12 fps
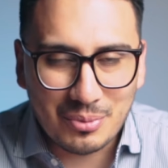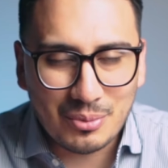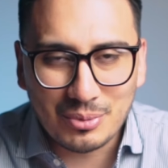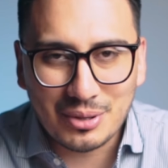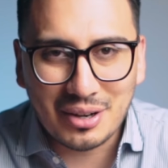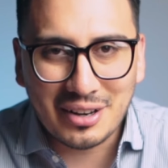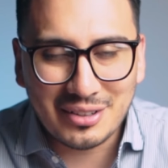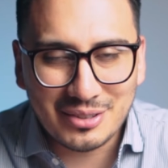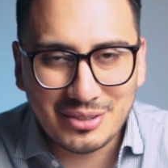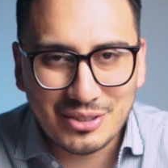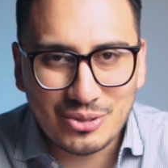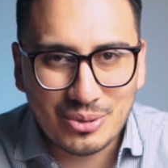you with whatever
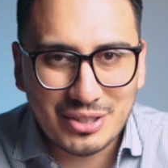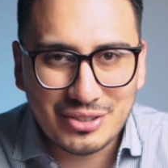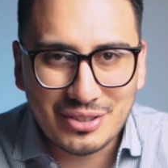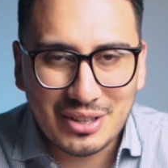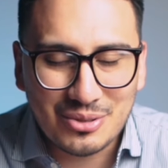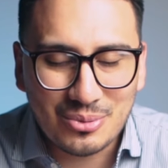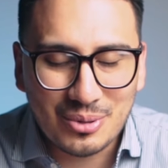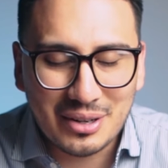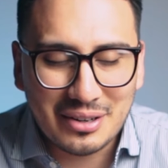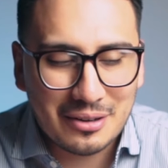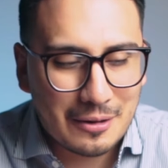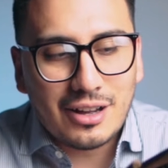situation that you were in.